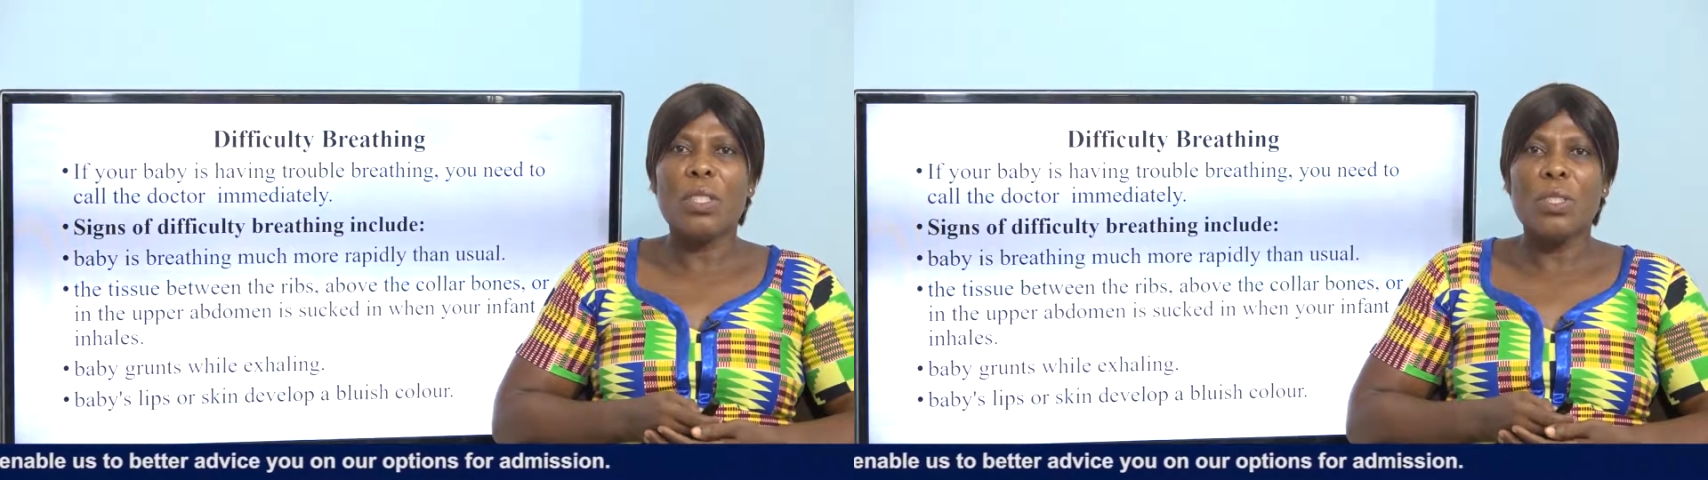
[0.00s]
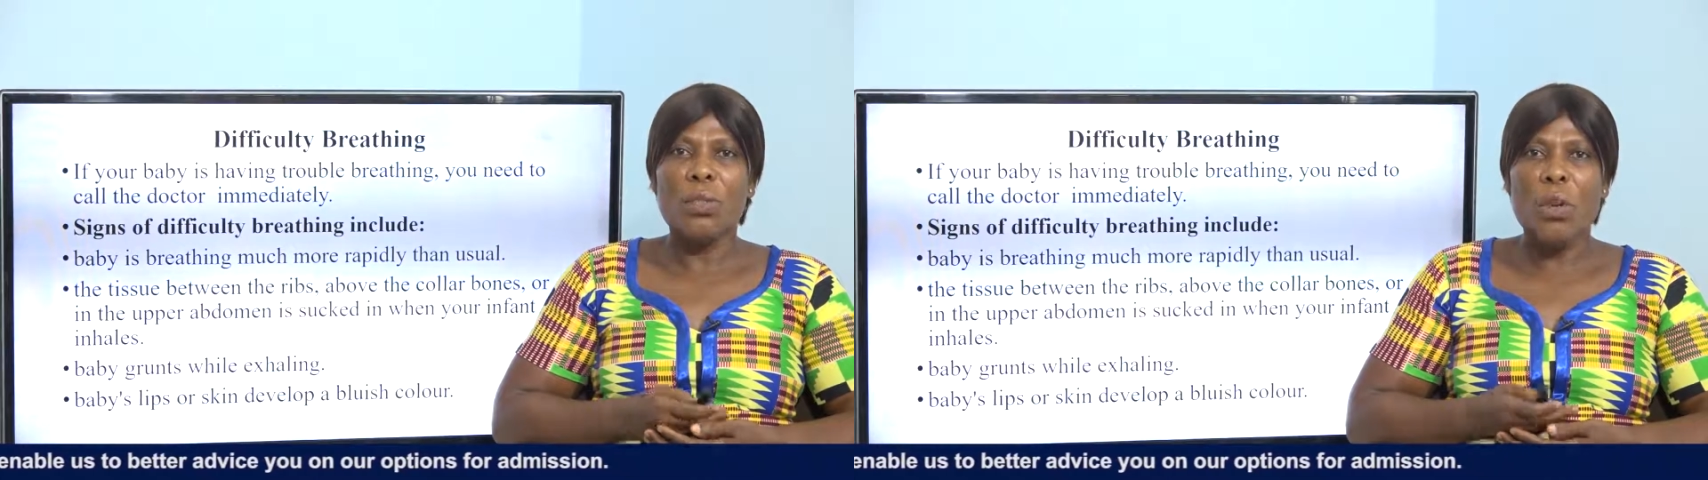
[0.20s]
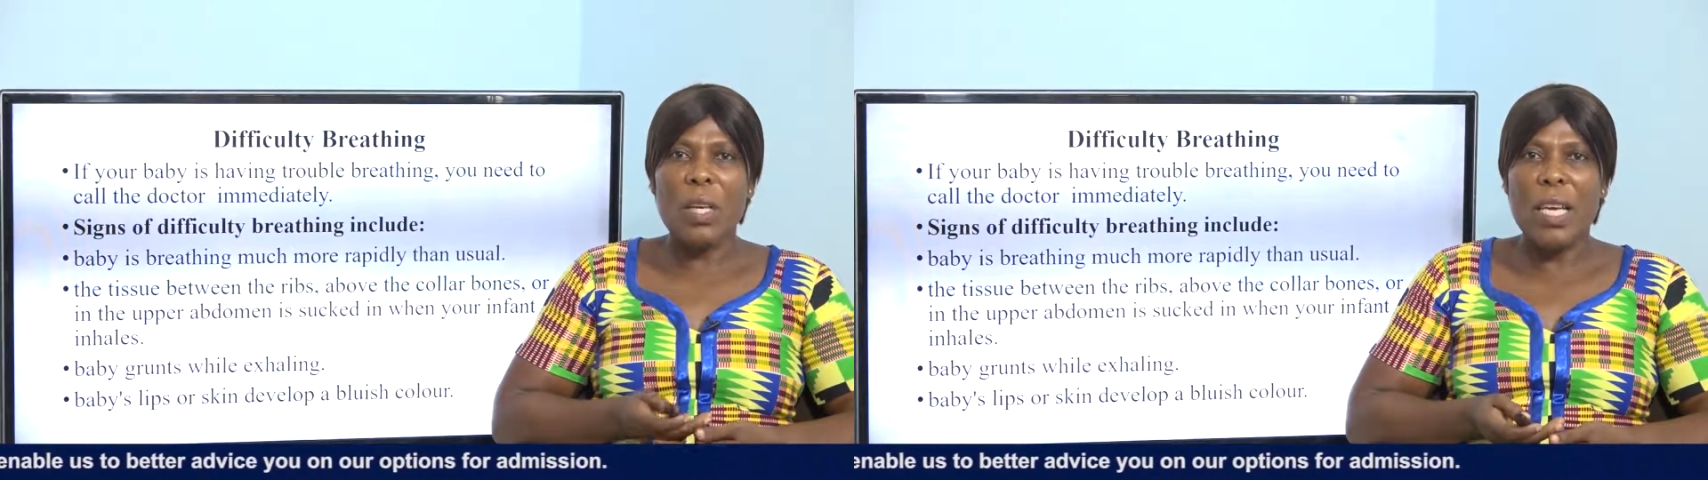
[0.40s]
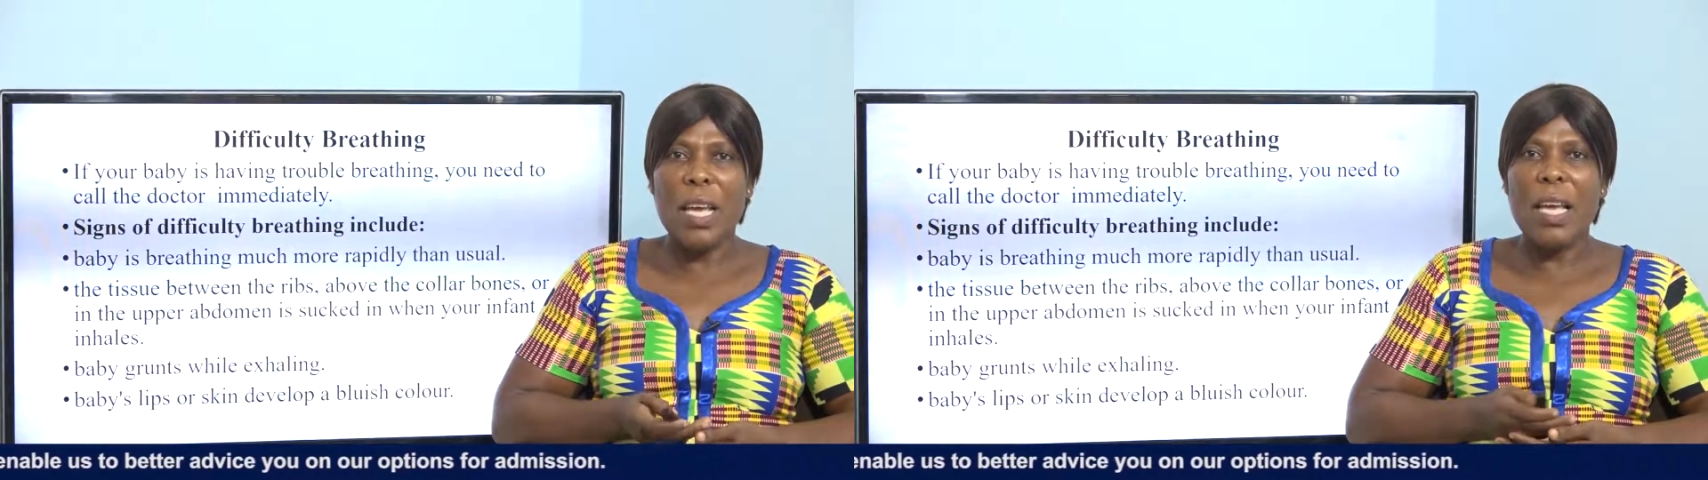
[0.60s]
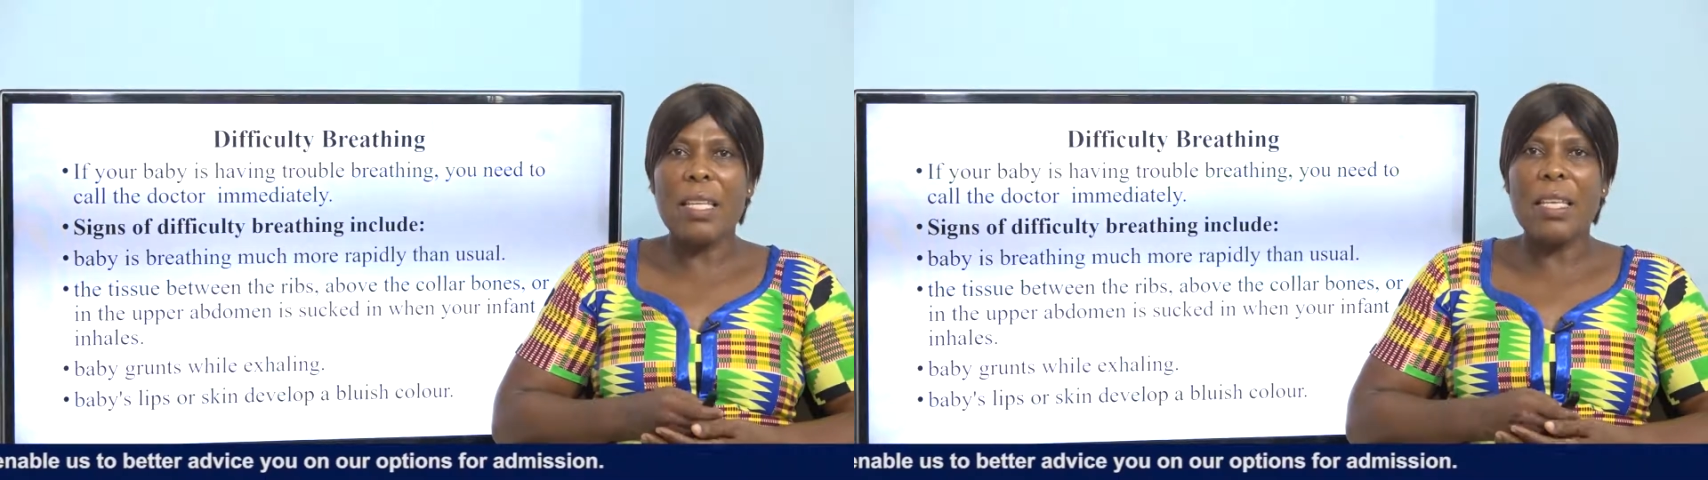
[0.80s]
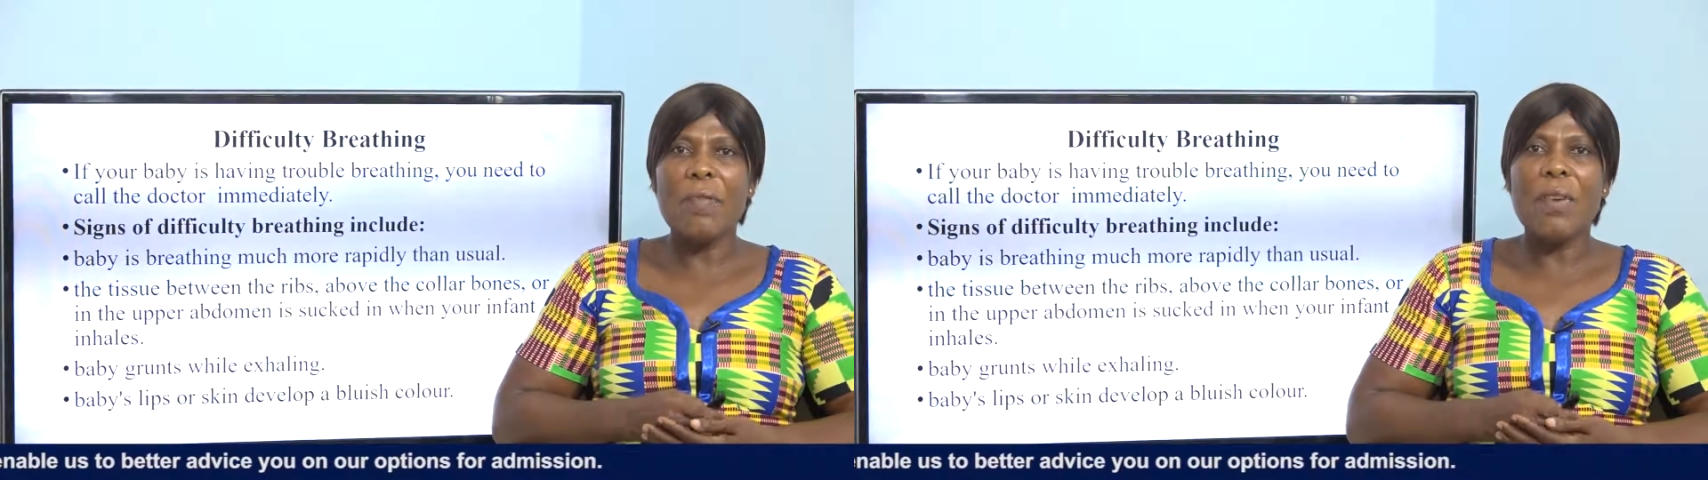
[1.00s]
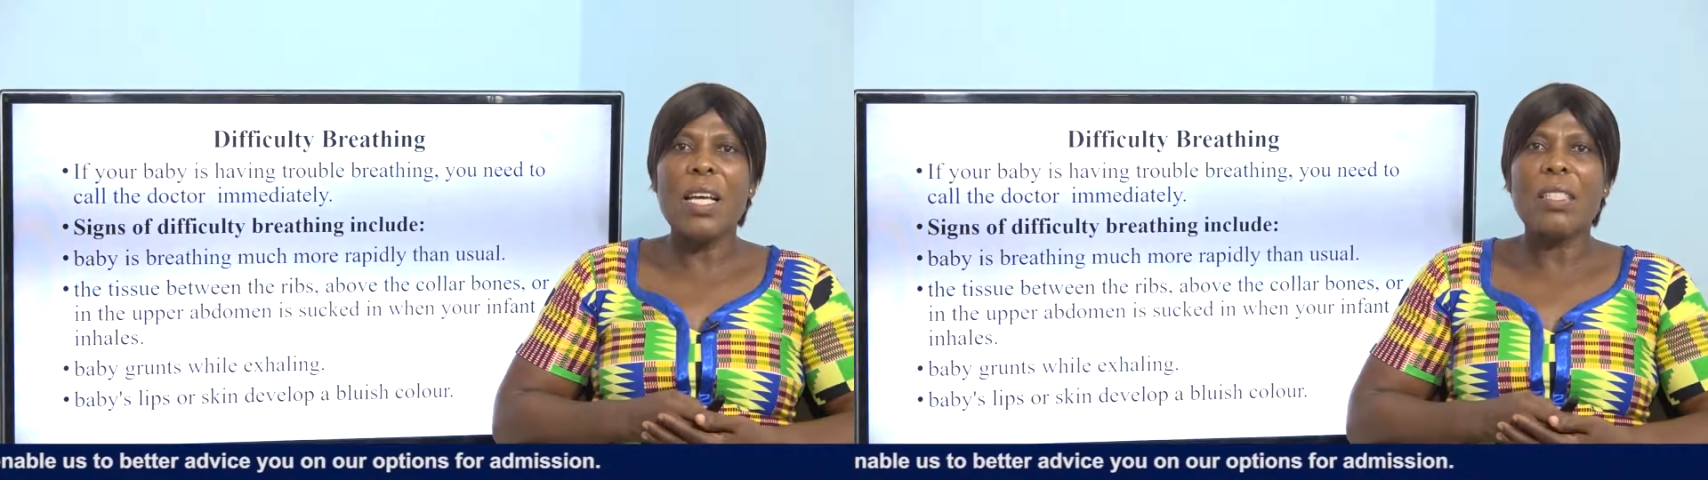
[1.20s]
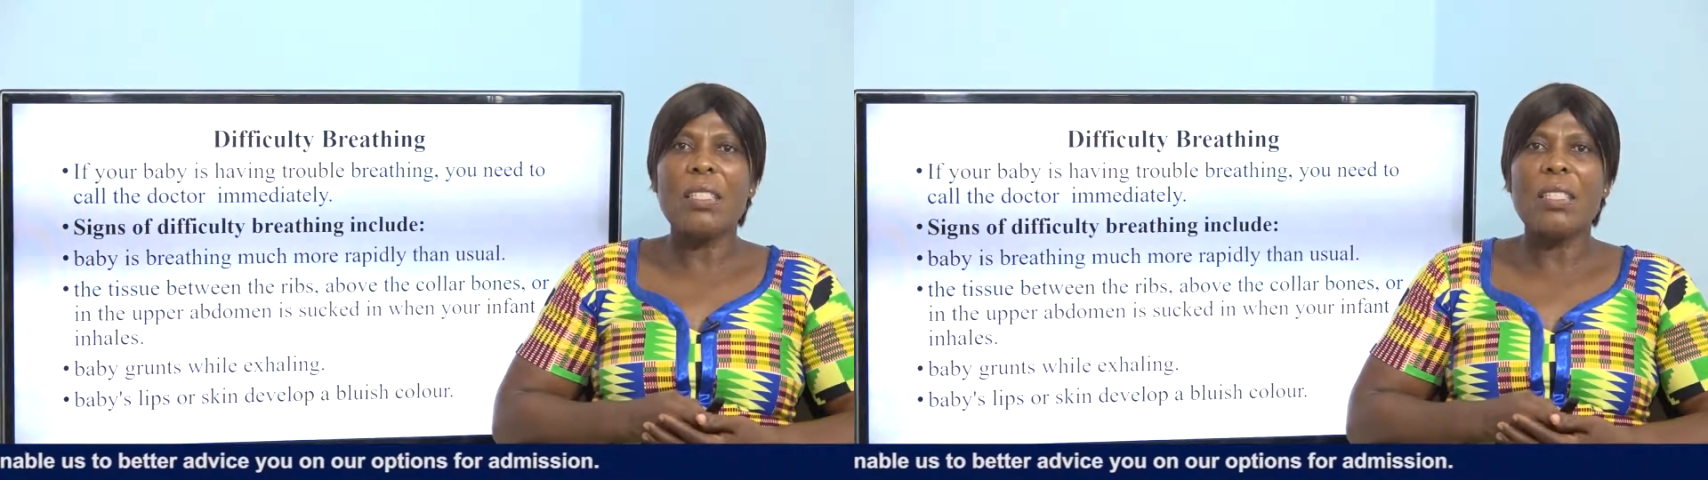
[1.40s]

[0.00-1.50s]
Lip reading: your caregiver